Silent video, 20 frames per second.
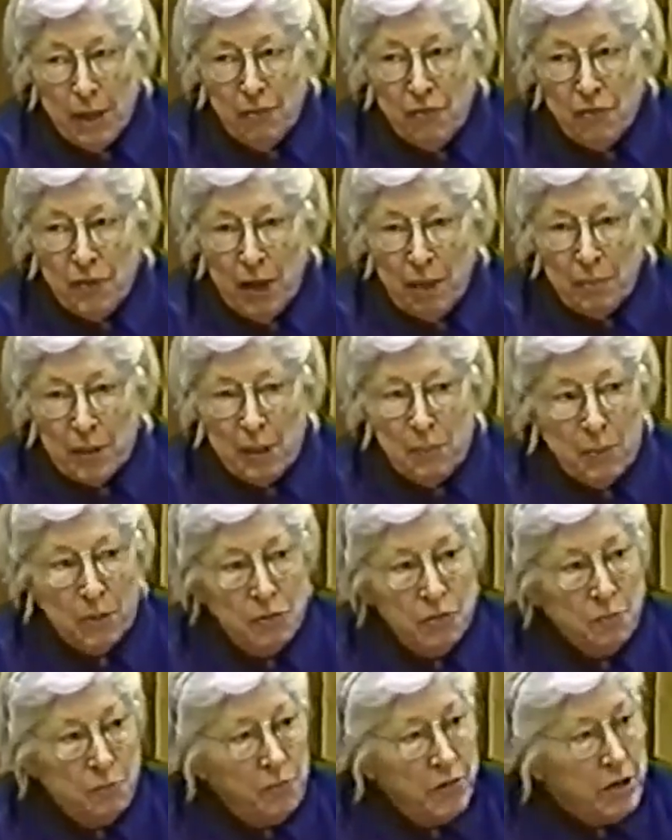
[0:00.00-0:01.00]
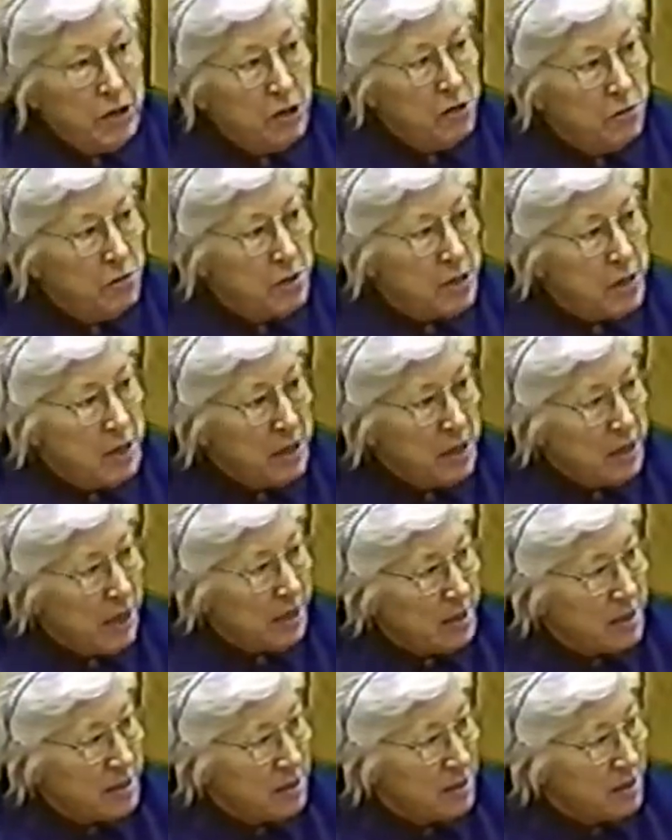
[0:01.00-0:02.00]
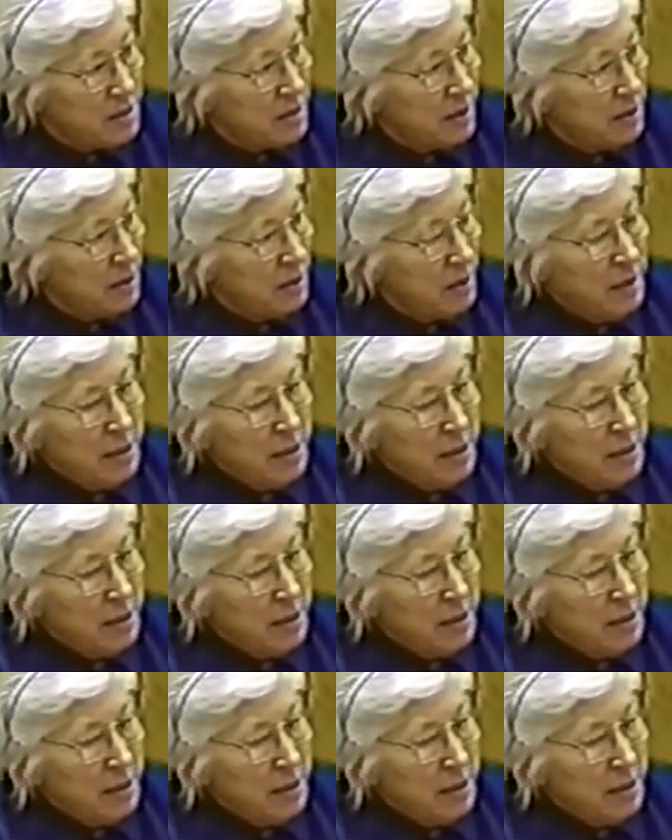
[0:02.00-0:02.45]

my family moved to Houston, Texas.